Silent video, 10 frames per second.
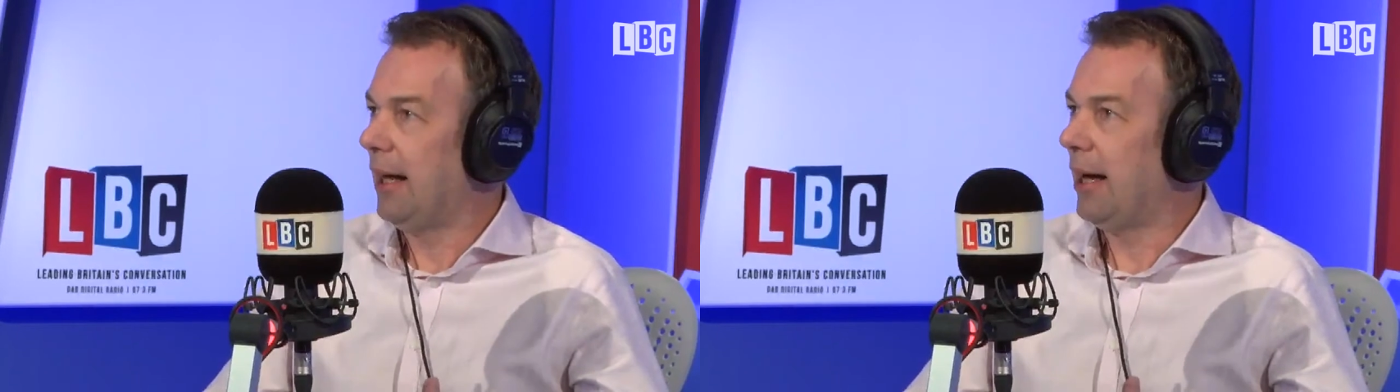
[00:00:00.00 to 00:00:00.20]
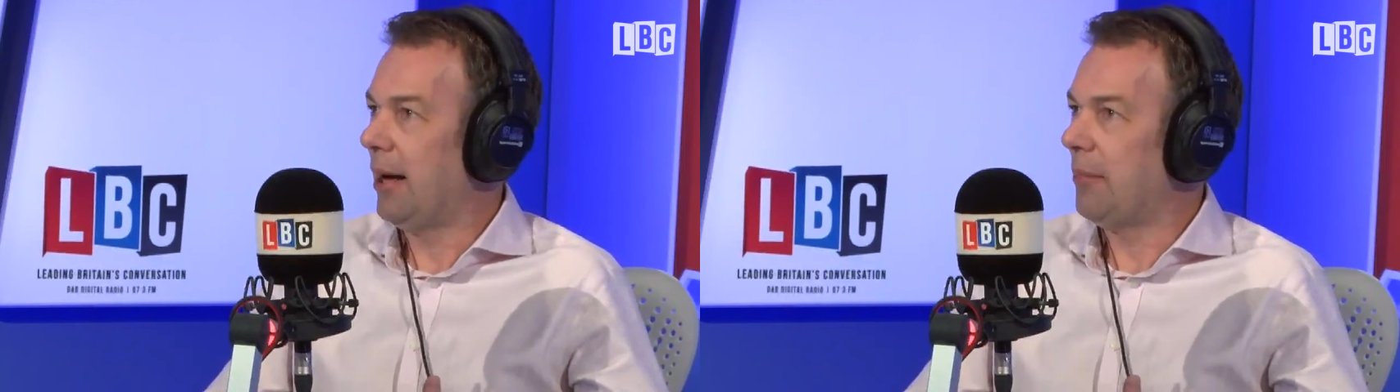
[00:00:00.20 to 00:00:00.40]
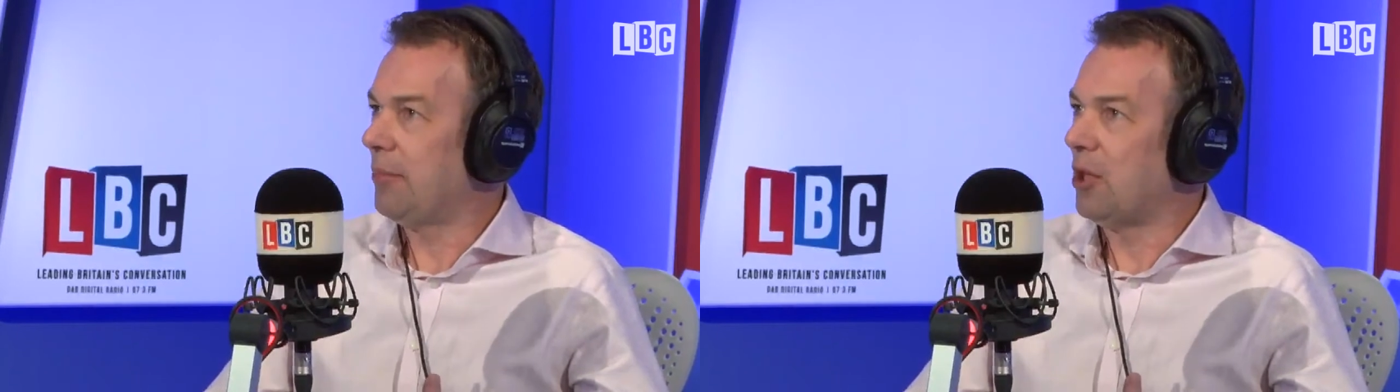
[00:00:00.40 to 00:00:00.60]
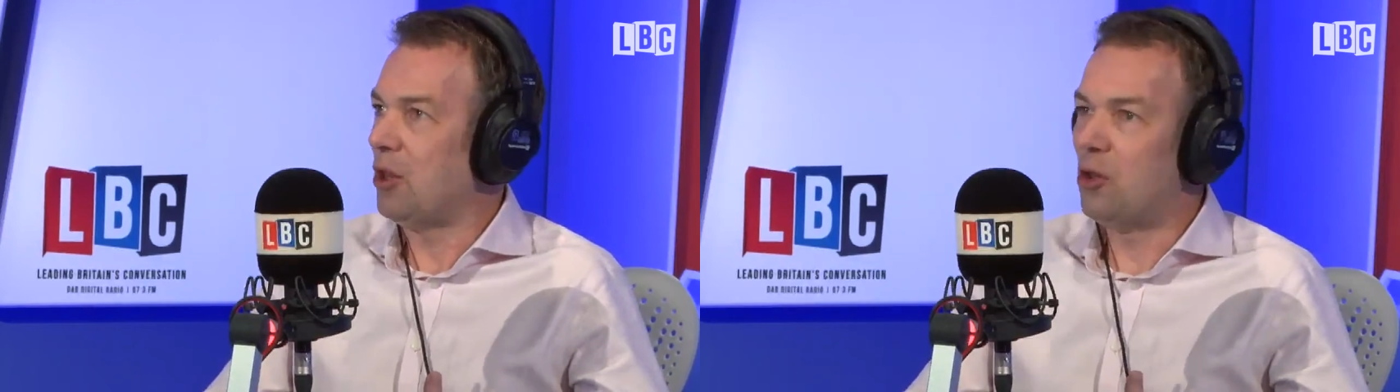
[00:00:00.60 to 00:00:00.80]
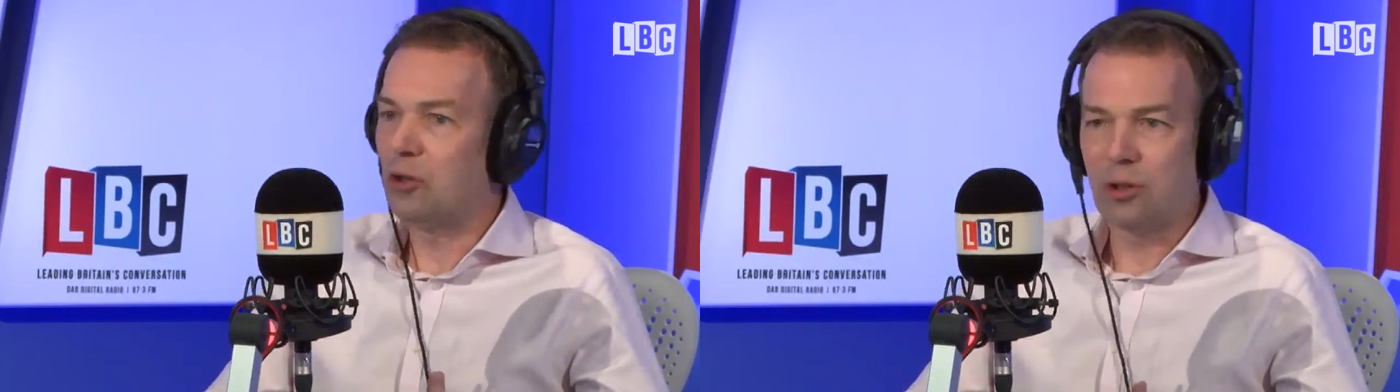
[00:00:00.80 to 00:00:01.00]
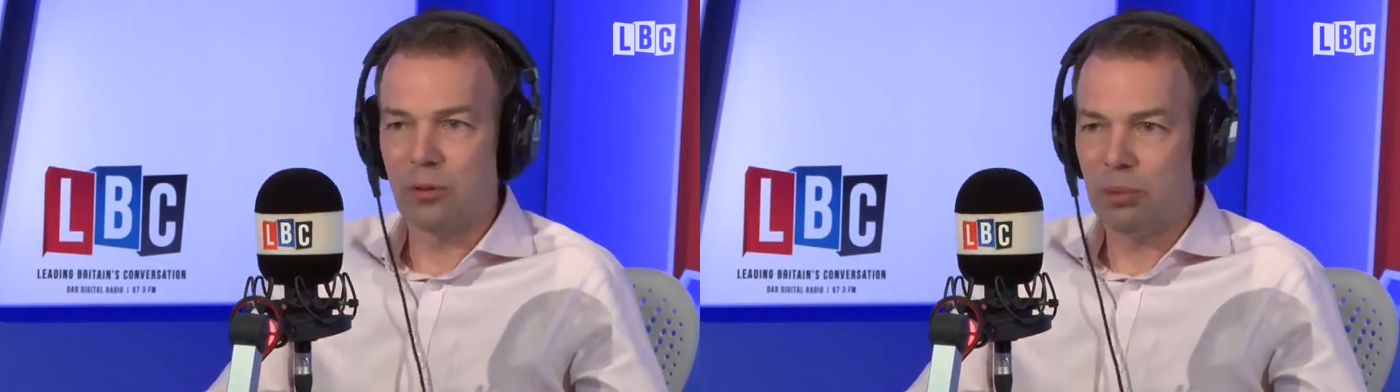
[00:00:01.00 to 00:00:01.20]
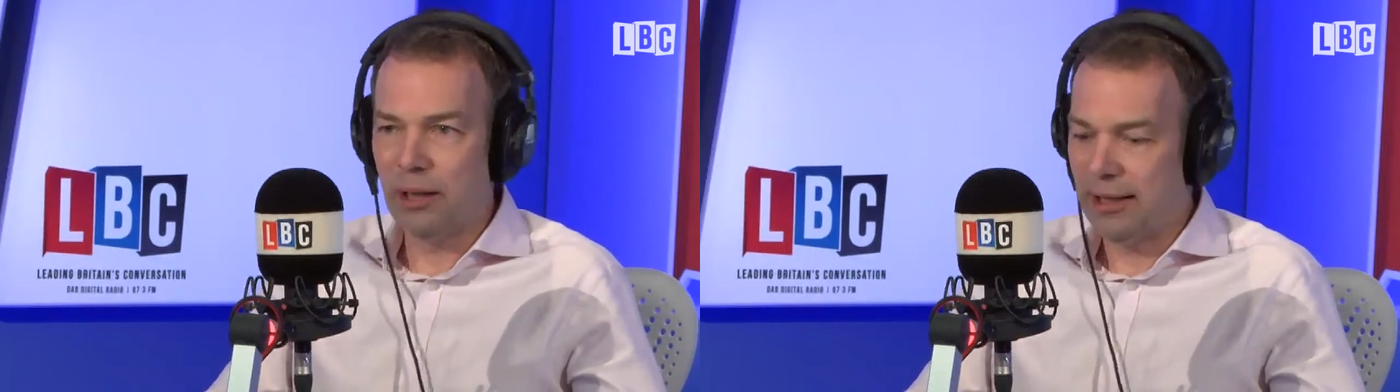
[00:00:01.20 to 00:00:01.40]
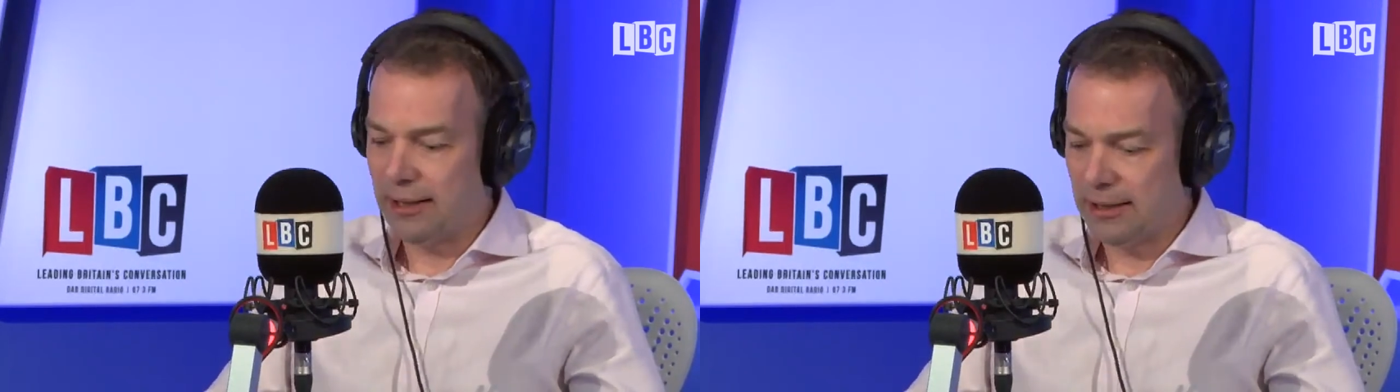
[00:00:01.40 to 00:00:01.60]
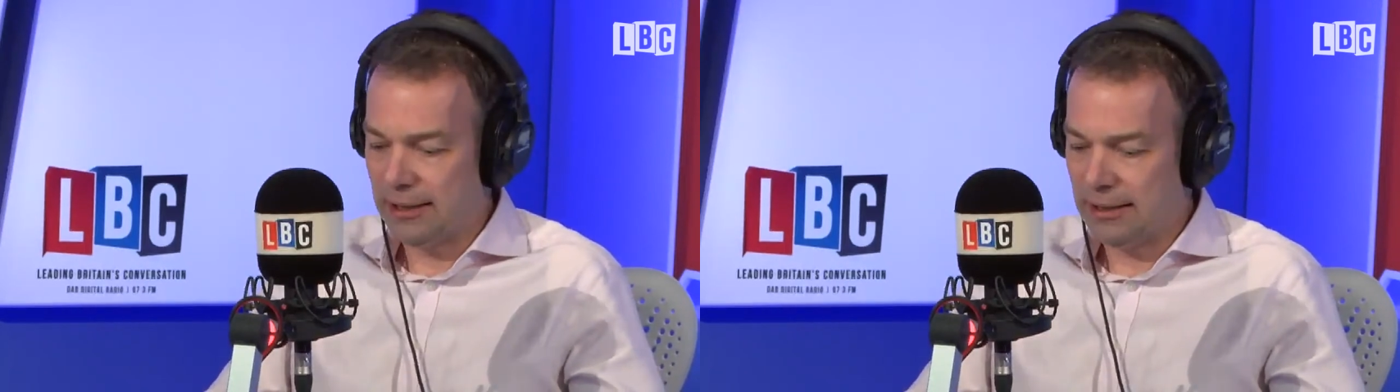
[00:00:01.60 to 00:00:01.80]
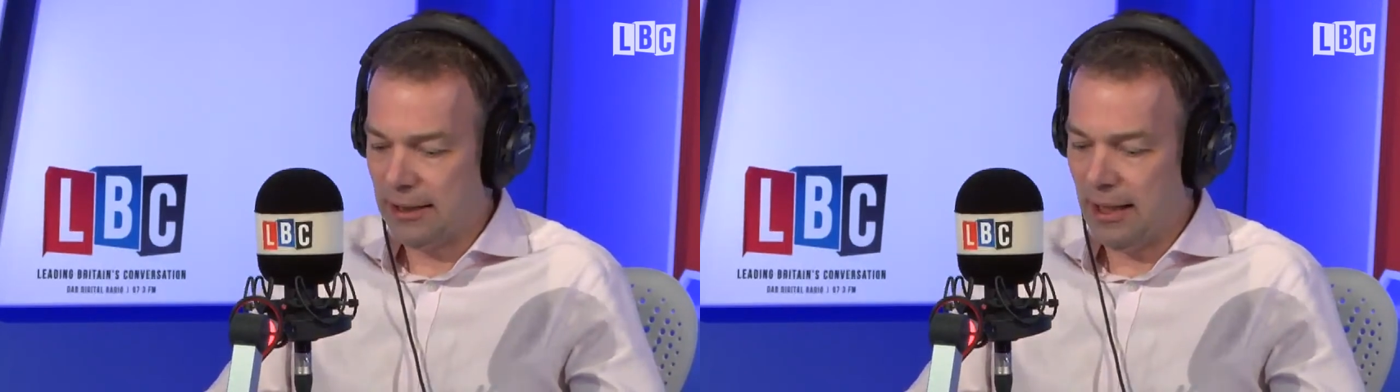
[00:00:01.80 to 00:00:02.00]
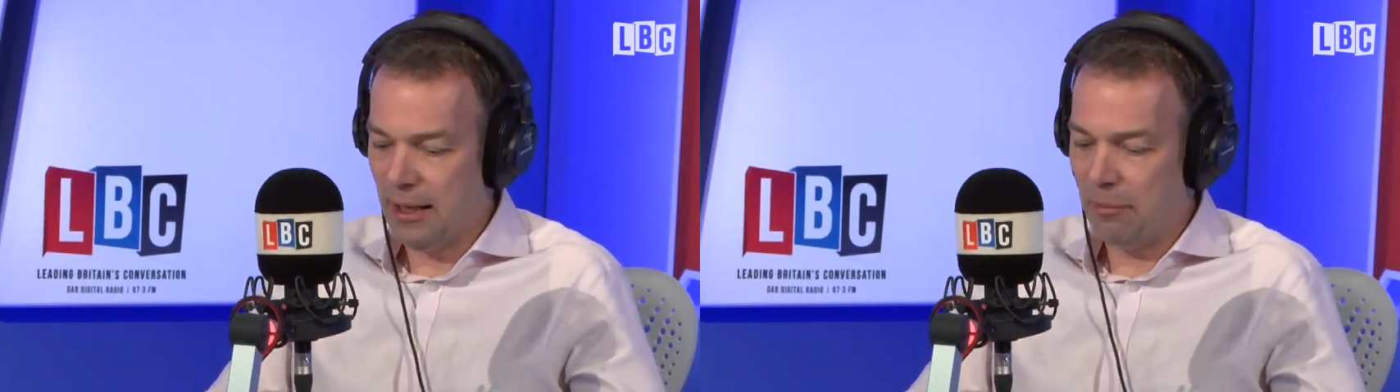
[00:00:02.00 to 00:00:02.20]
Non-compliance